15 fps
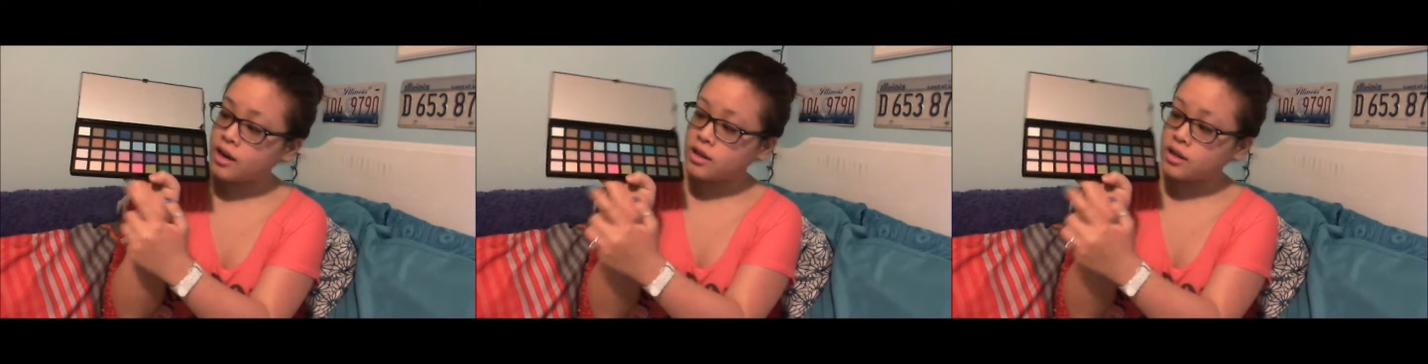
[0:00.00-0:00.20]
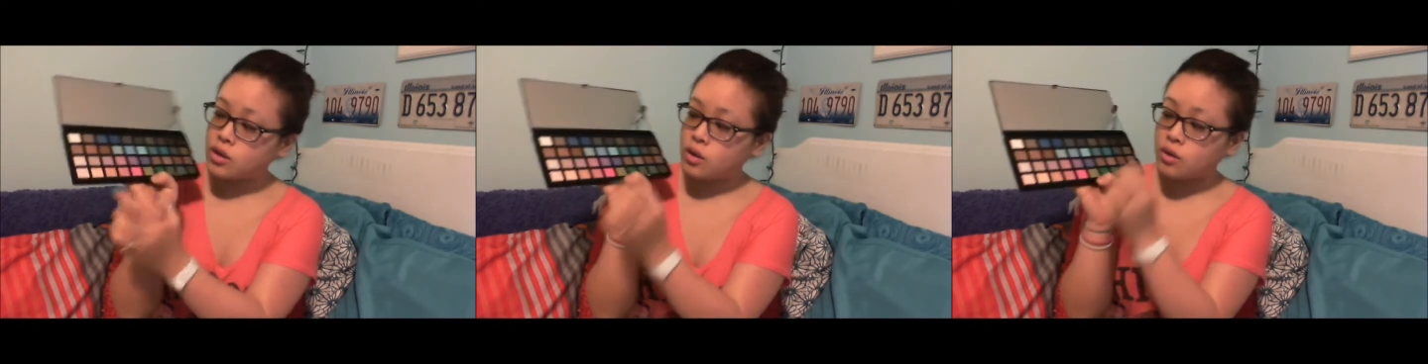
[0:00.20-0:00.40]

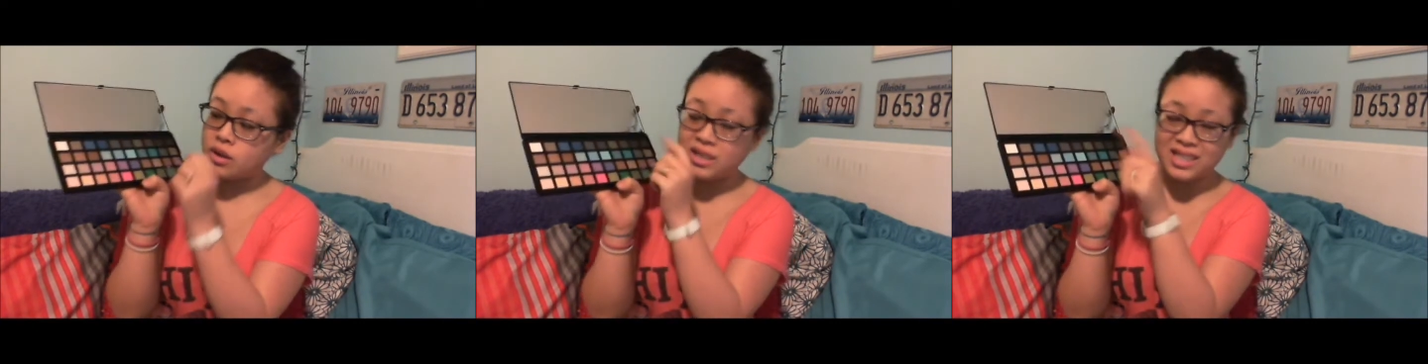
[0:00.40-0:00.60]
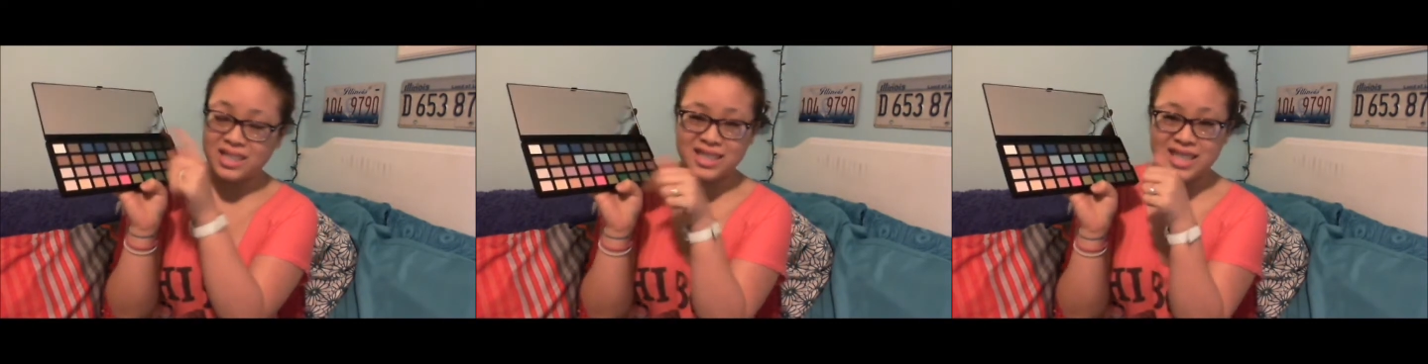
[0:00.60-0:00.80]
so
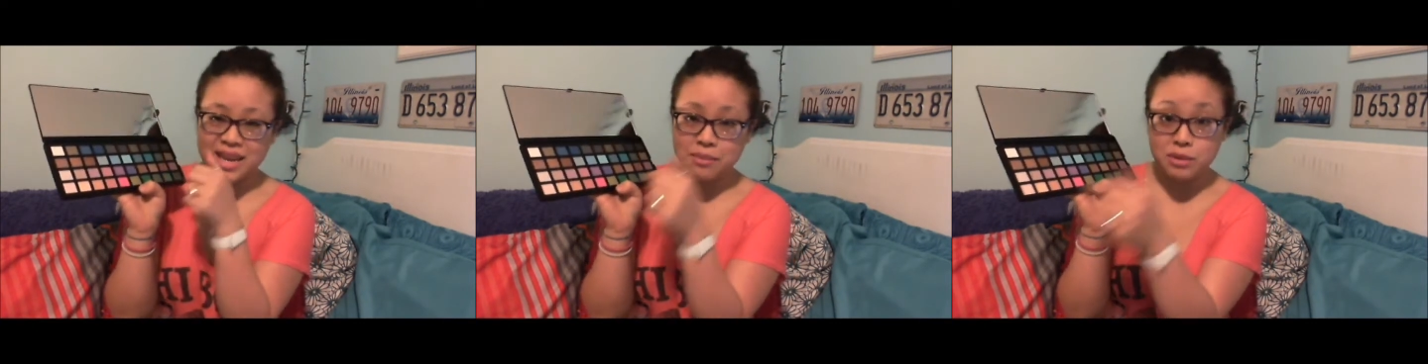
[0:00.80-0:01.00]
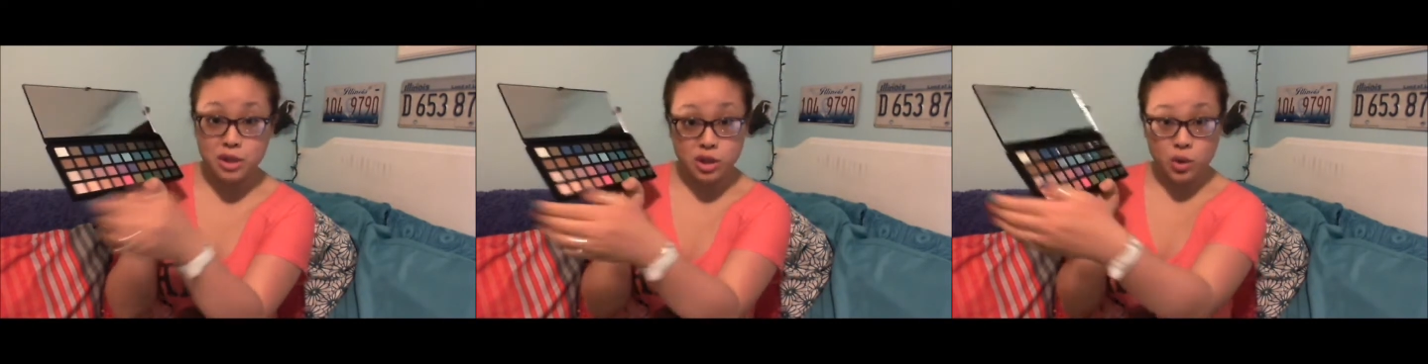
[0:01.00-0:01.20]
it's the
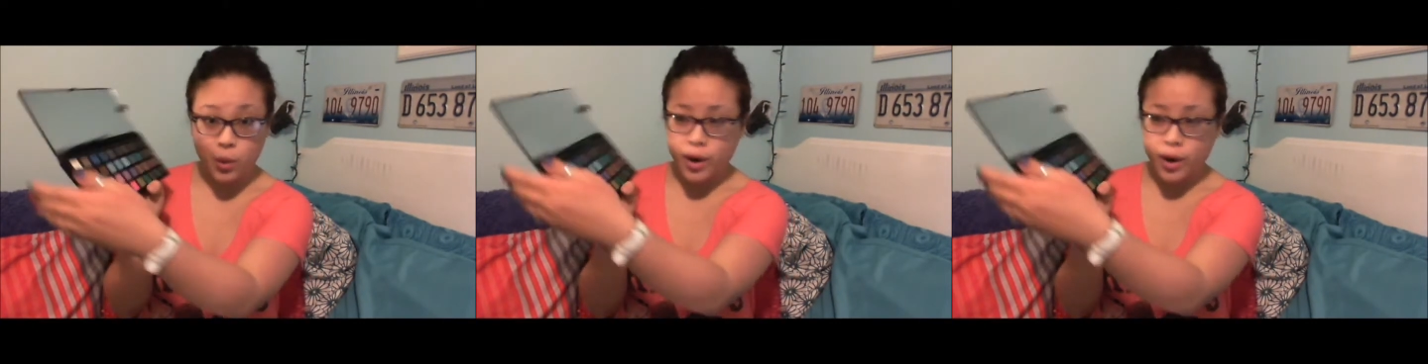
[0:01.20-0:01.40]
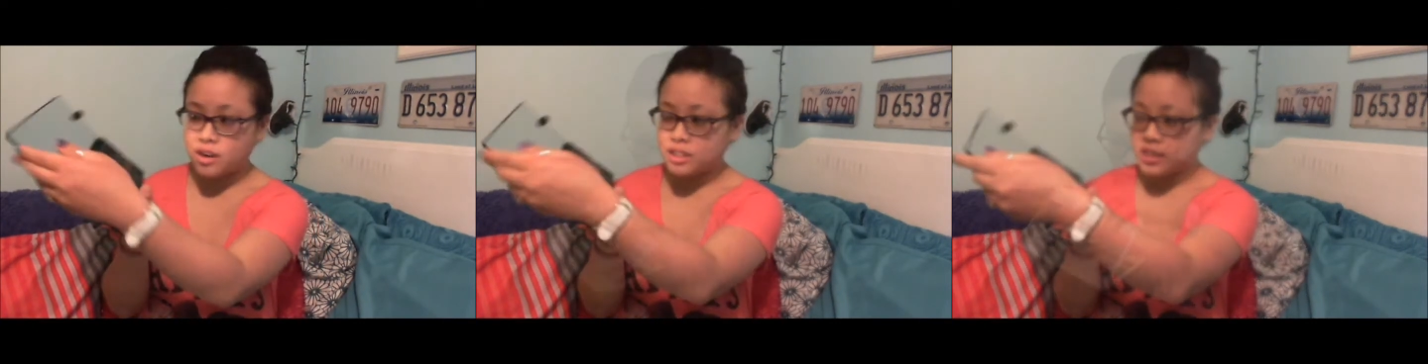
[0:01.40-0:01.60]
same
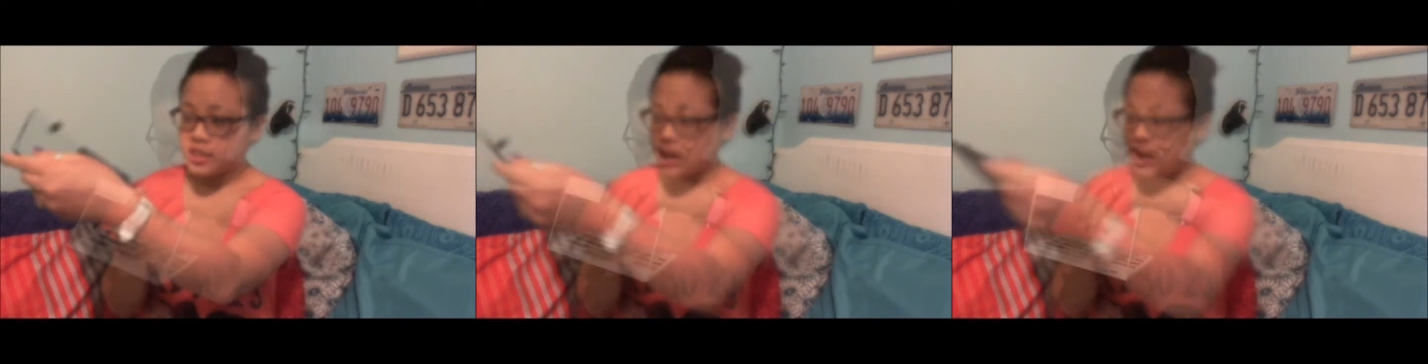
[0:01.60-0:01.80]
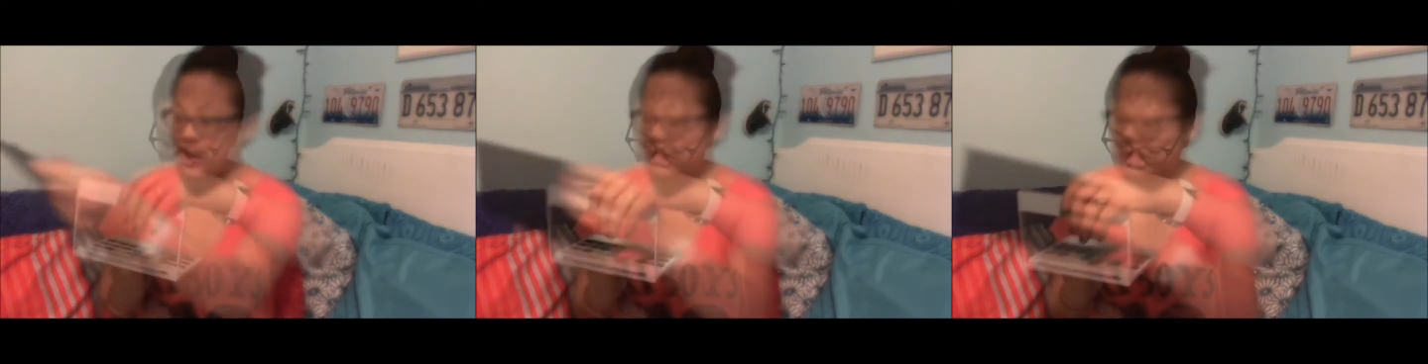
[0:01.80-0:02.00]
square
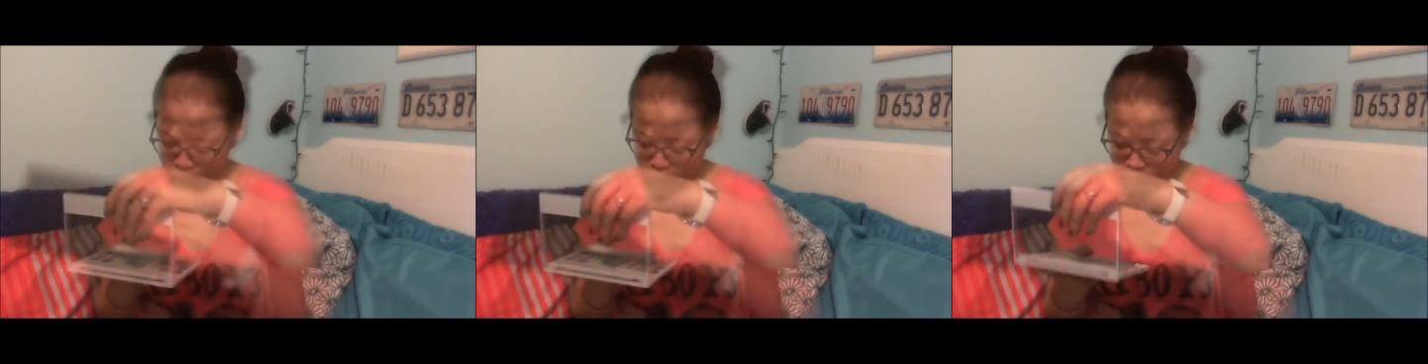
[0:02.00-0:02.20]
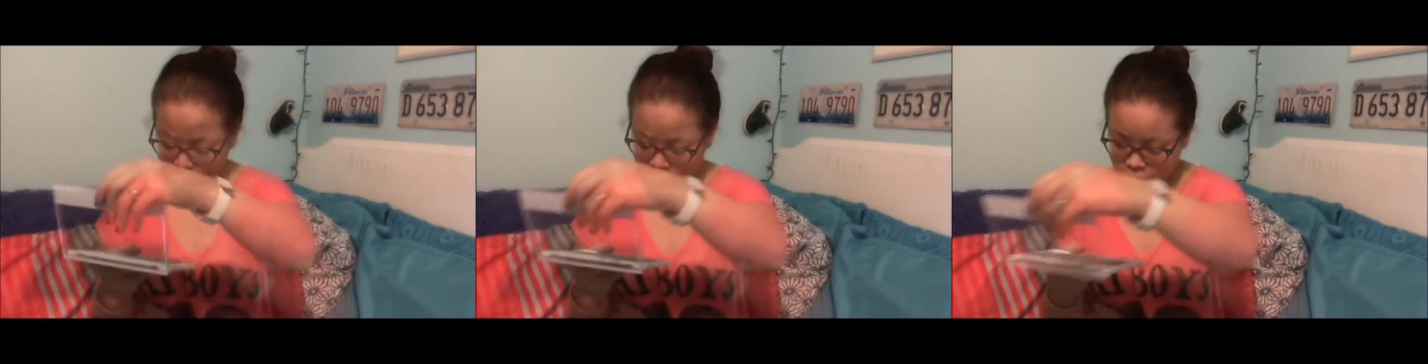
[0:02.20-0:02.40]

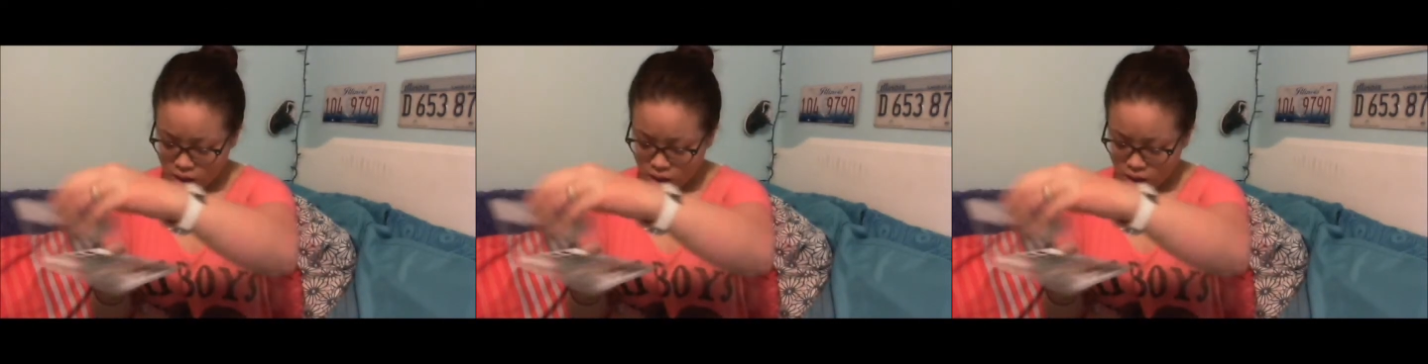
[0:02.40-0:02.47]
size.